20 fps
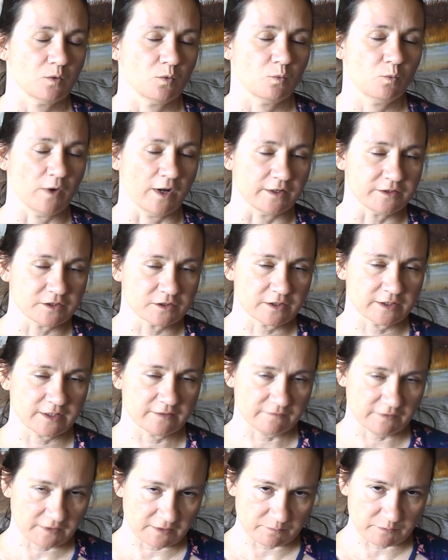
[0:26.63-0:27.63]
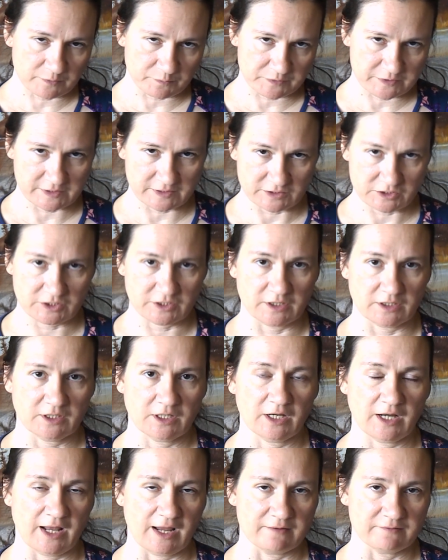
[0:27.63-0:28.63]
While you're giving them the petition
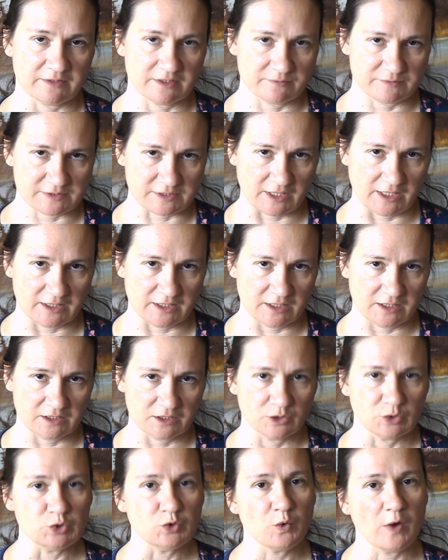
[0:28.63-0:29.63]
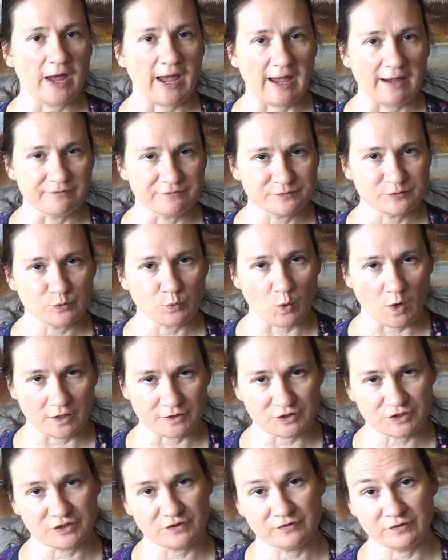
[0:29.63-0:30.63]
and having them sign it, you have to
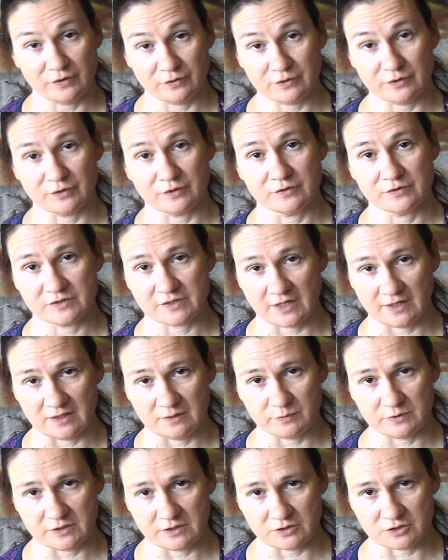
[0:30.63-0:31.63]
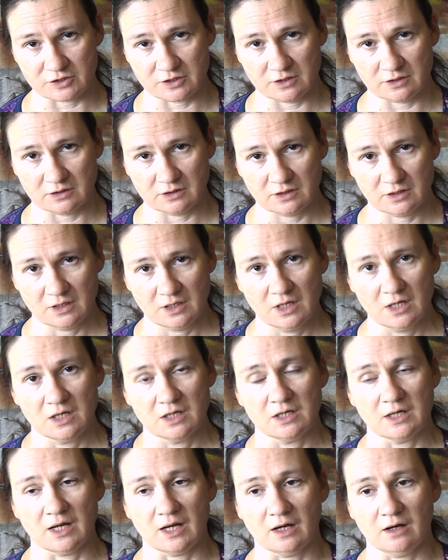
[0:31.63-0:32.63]
watch the voter sign the petition.
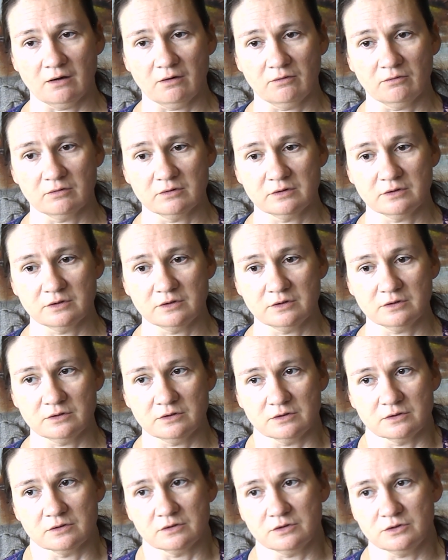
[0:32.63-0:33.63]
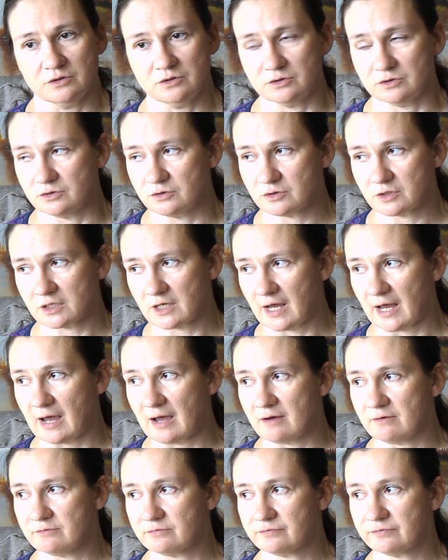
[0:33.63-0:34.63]
Now, you can
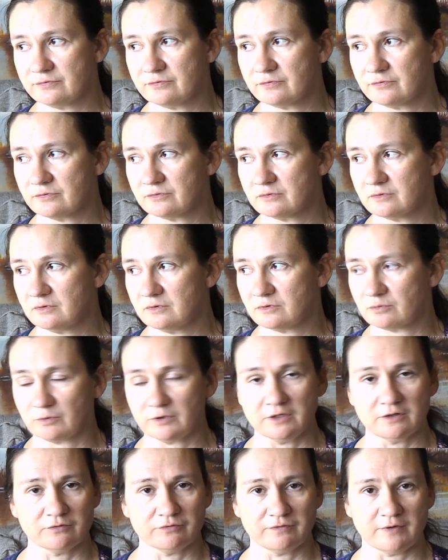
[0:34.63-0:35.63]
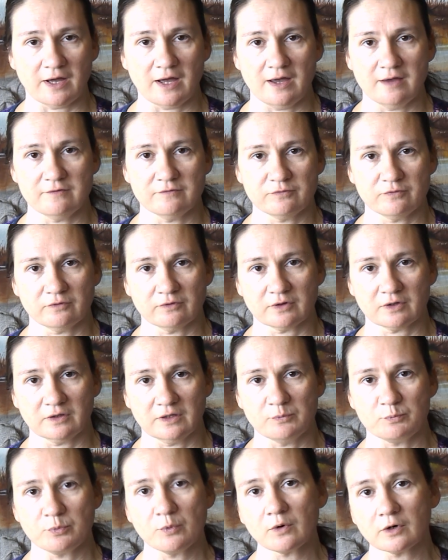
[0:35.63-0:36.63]
have 3 to 5
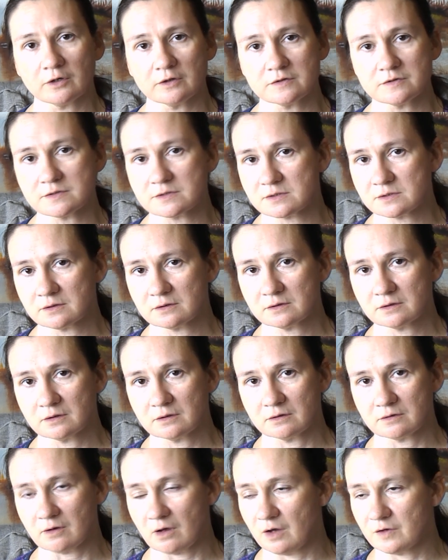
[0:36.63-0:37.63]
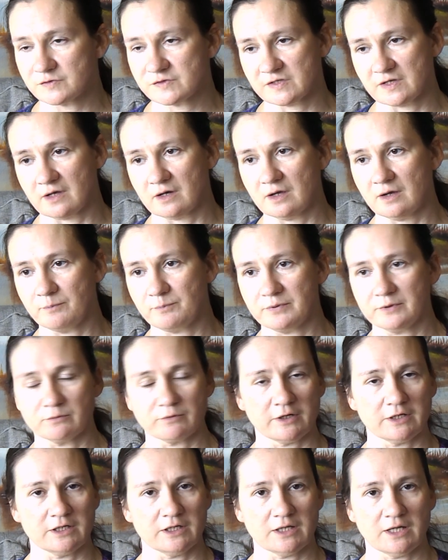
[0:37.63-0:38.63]
clipboards all set up and
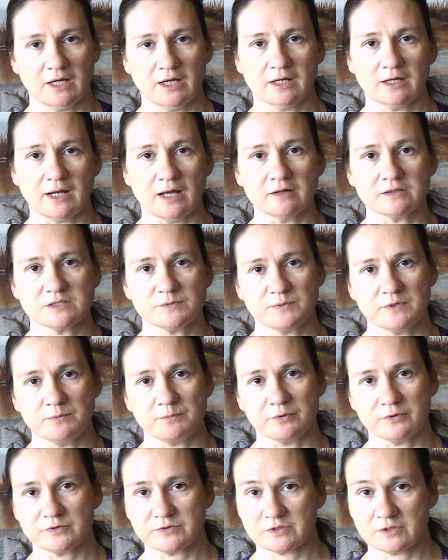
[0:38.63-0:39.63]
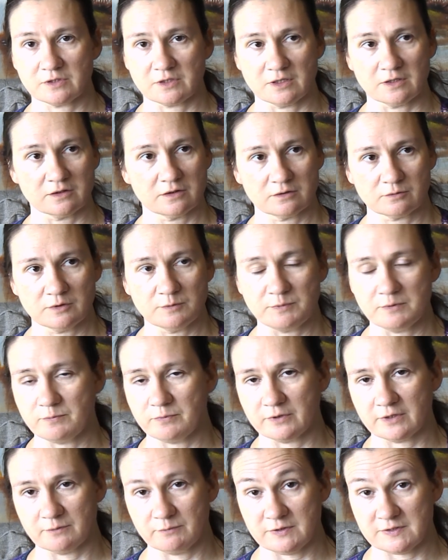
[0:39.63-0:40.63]
ready to hand out to people so that 3 people
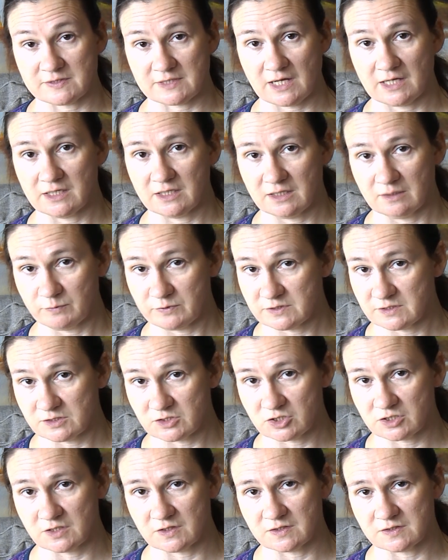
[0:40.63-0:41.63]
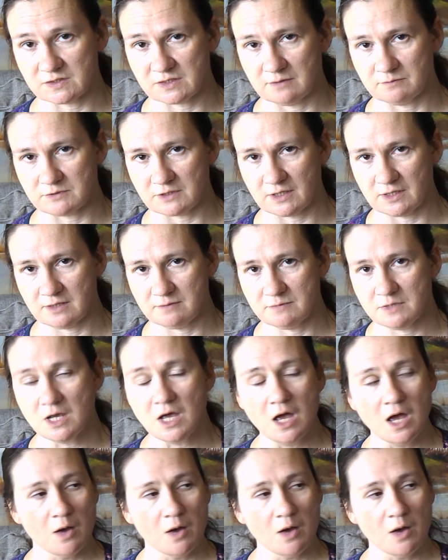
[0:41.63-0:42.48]
can be signing the petition at the same time,